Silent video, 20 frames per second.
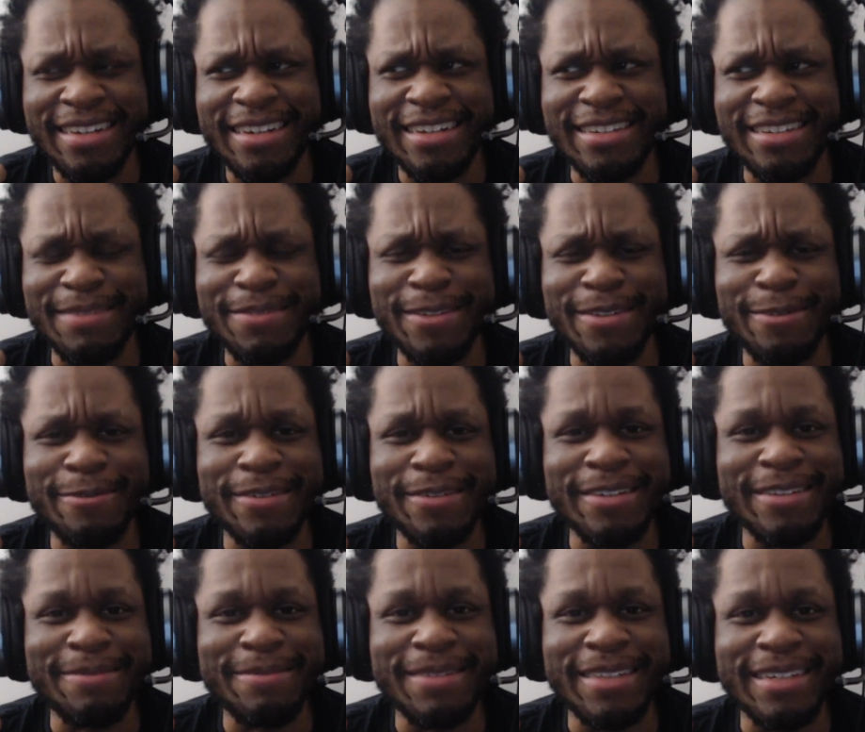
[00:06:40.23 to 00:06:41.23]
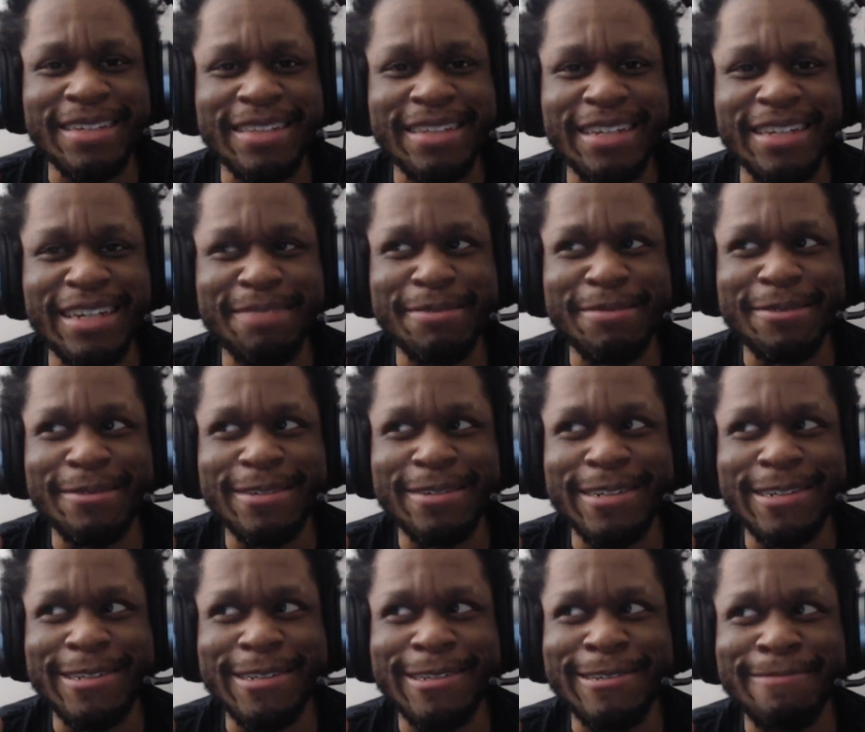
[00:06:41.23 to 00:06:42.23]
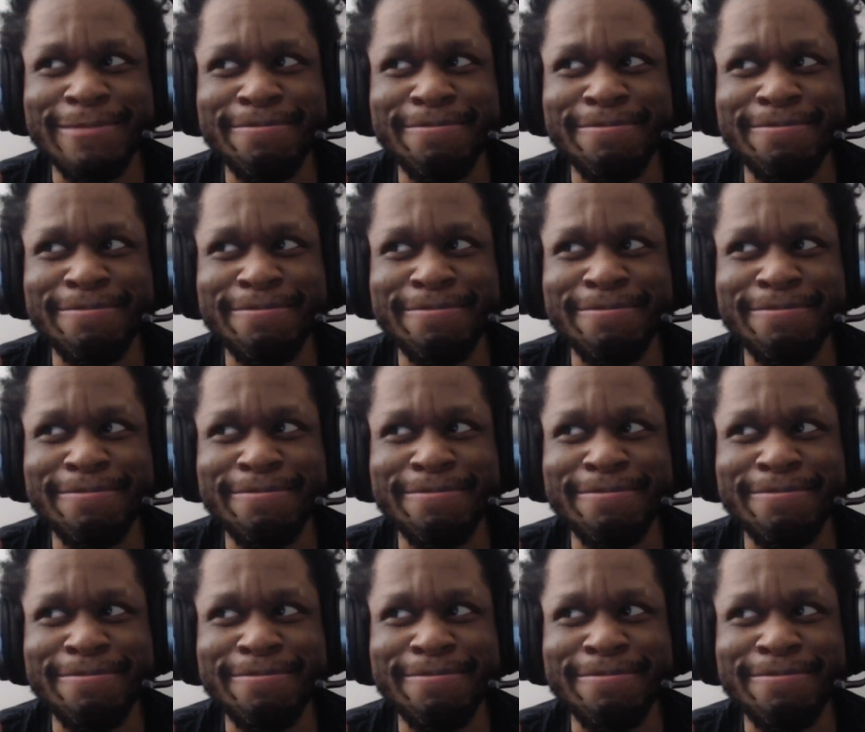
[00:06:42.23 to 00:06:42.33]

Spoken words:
except for like one of them I think at the Game Awards.